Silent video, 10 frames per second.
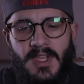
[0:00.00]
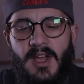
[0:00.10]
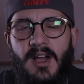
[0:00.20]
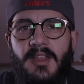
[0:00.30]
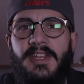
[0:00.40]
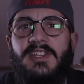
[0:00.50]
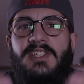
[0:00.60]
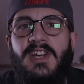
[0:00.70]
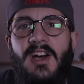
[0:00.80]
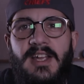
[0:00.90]
Uh, they just
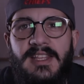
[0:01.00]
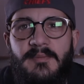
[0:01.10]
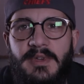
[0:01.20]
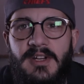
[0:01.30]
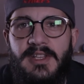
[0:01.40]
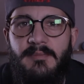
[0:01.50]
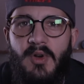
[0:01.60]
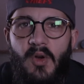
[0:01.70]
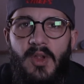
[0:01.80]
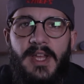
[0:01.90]
tug at the beard, they
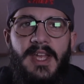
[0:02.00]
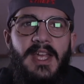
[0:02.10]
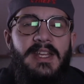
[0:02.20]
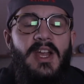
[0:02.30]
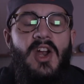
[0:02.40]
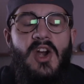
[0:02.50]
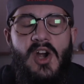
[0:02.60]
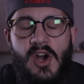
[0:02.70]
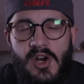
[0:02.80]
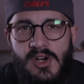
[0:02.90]
pull it, and it
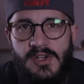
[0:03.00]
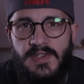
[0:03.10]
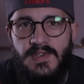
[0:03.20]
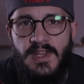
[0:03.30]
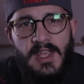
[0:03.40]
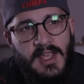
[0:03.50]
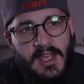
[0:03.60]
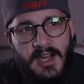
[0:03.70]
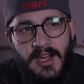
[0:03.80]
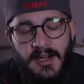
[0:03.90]
hurts.
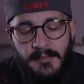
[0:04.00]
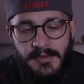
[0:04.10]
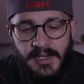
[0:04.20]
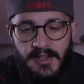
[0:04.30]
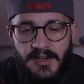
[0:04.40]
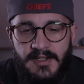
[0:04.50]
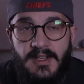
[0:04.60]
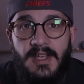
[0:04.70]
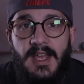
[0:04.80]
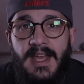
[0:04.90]
Um, the other
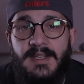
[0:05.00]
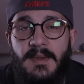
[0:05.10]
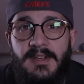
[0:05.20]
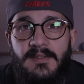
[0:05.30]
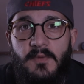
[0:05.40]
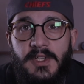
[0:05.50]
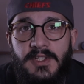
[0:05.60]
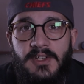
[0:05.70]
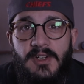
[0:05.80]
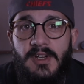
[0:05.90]
aspect of
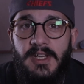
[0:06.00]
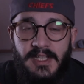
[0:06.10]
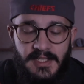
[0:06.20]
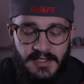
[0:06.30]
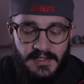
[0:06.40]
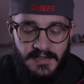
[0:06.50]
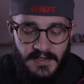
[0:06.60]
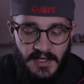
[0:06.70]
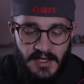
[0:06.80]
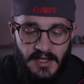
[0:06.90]
winter is
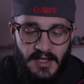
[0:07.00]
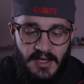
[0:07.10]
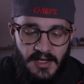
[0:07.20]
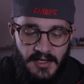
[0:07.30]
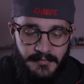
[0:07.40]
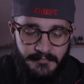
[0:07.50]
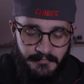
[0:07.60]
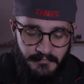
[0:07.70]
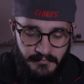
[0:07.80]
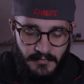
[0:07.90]
uh,
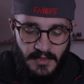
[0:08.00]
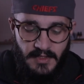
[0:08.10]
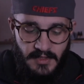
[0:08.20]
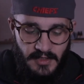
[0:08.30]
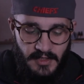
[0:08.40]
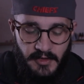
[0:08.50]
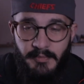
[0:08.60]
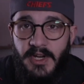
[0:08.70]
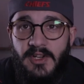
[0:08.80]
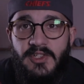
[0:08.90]
your
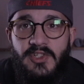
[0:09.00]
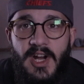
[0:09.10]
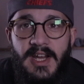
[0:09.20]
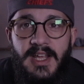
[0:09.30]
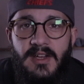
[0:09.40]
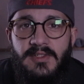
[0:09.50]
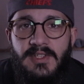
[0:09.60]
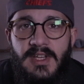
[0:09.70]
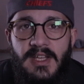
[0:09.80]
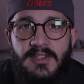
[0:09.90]
beard's drying out, so
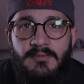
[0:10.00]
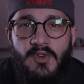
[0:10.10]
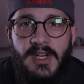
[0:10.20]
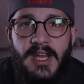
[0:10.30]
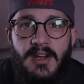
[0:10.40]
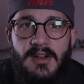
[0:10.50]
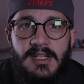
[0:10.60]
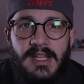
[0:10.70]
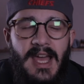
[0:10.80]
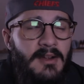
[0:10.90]
you got to do more care on
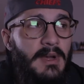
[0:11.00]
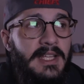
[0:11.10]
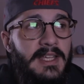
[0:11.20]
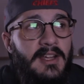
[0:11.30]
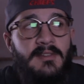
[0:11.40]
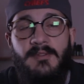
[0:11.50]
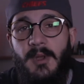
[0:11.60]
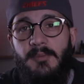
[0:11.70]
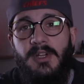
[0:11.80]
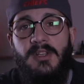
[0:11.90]
it. I don't mind caring for
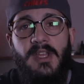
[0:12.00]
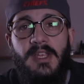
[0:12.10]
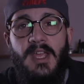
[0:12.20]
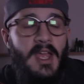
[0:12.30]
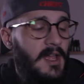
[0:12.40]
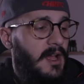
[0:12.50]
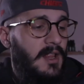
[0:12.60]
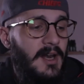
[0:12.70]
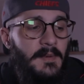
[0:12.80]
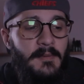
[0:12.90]
my beard. Like, a
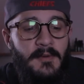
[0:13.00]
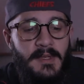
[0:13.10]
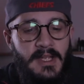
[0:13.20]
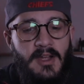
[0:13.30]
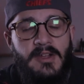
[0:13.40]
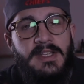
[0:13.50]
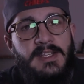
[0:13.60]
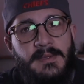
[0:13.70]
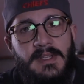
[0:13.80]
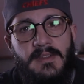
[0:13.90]
lot of people will be like, oh, it
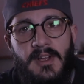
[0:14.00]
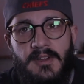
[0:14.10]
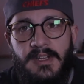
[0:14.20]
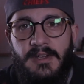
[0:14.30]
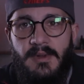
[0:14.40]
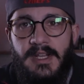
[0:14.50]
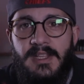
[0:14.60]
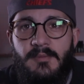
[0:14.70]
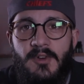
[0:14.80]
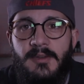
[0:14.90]
takes me longer to get ready in
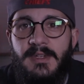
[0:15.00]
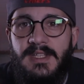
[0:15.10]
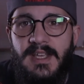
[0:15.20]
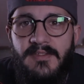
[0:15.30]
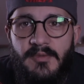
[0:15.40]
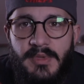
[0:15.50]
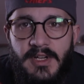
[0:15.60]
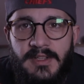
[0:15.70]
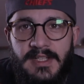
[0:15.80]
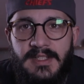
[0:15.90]
the morning because I have a
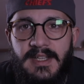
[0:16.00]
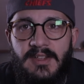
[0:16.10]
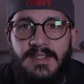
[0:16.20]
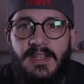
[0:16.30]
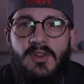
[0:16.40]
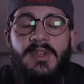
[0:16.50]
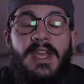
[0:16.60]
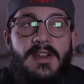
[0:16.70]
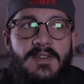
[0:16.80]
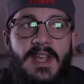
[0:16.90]
beard and that's a downside. Who
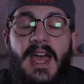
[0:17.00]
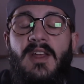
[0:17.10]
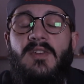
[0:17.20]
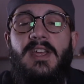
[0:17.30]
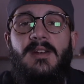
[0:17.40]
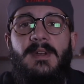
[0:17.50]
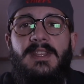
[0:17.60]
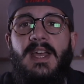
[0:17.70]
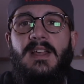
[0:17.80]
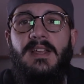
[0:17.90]
cares? I don't care about that.